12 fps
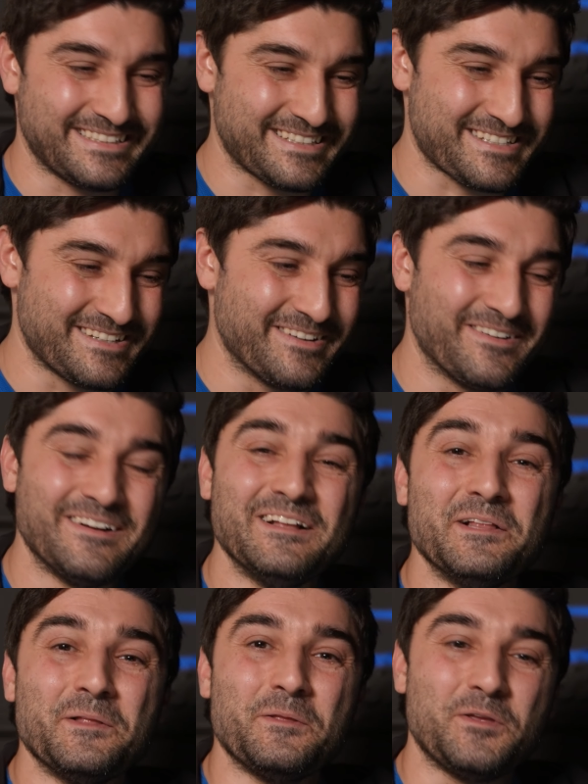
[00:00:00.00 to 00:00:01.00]
So,
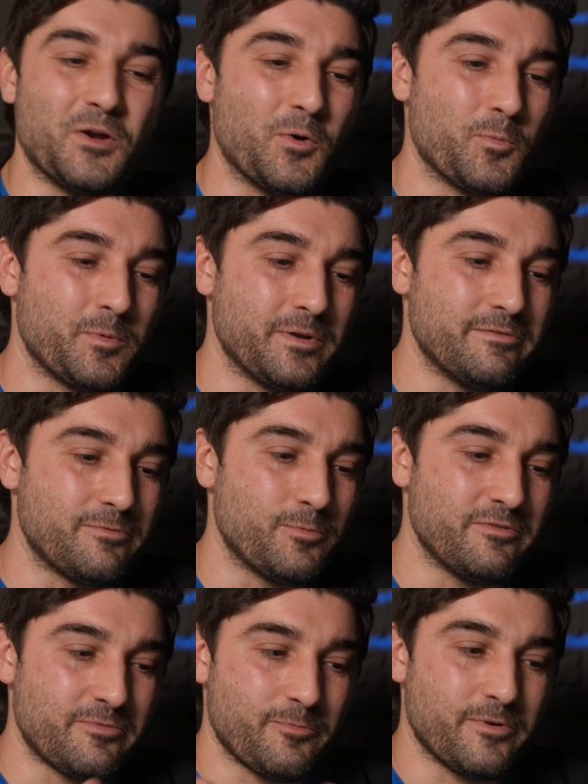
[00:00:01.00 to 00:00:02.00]

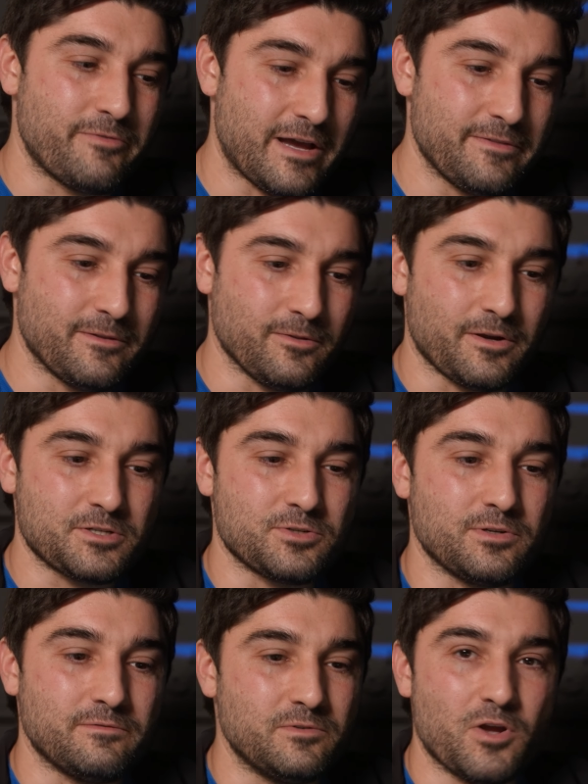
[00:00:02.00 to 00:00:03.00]
we've had the
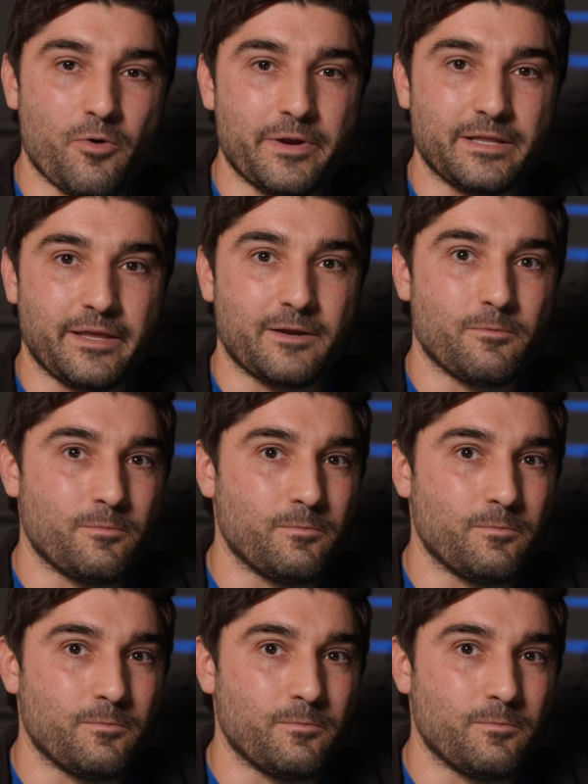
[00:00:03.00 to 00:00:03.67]
luxury of knowing like